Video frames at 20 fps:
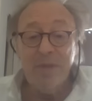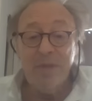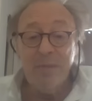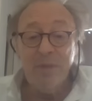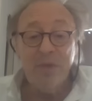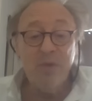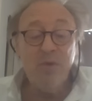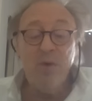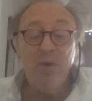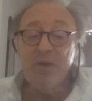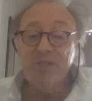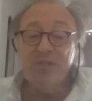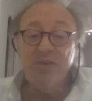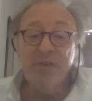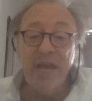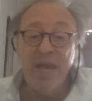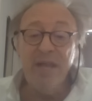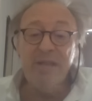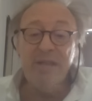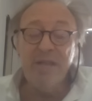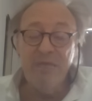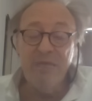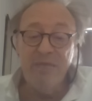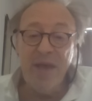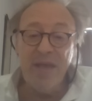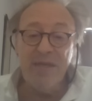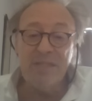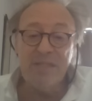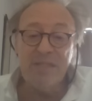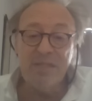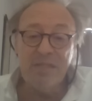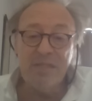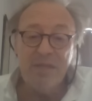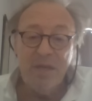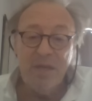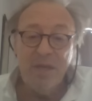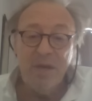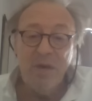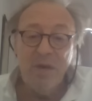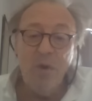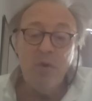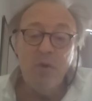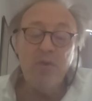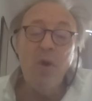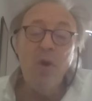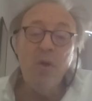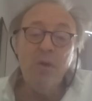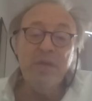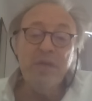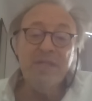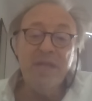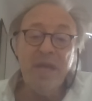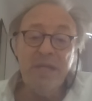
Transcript: Because you cannot invest on all these